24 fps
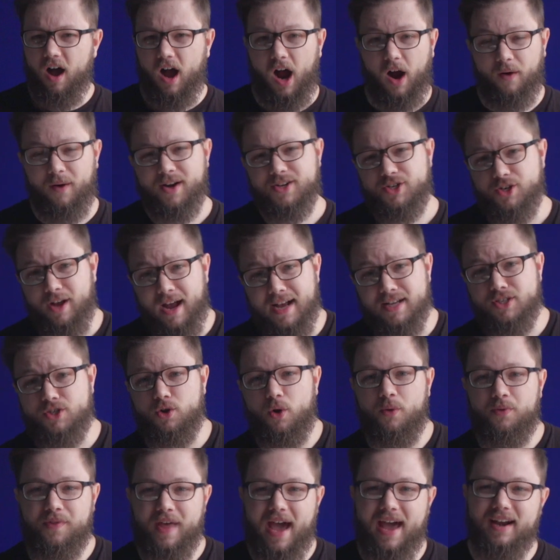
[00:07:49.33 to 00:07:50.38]
All right, you guys,
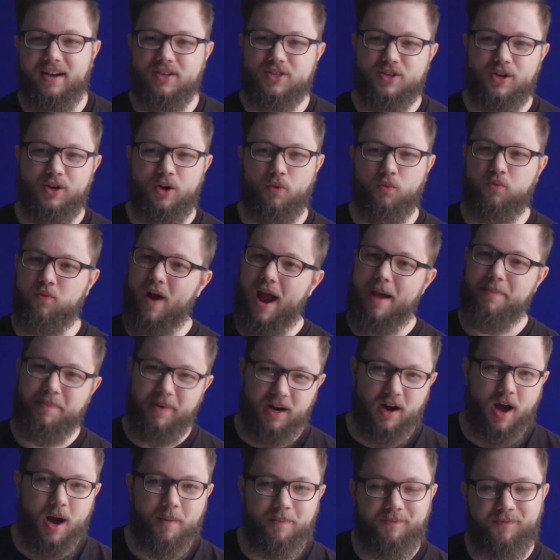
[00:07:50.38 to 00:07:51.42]
so that is gonna wrap
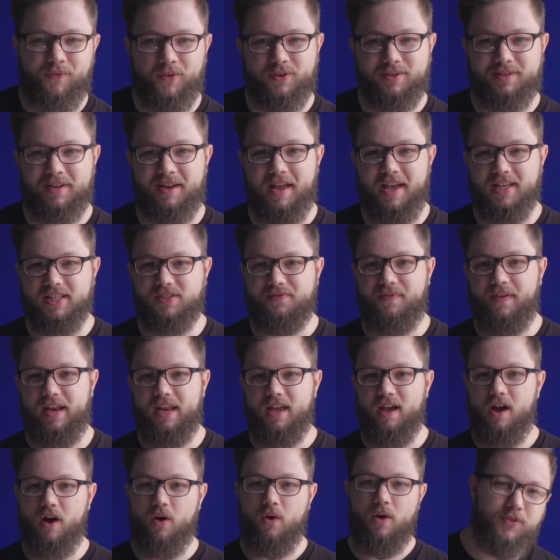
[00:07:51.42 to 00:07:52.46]
it up for today's
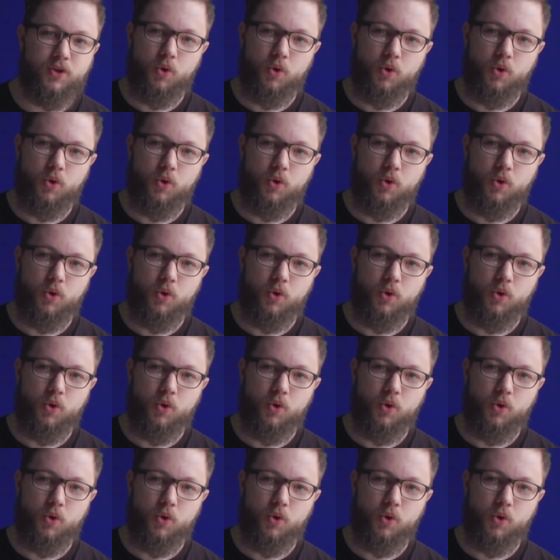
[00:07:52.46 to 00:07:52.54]
video.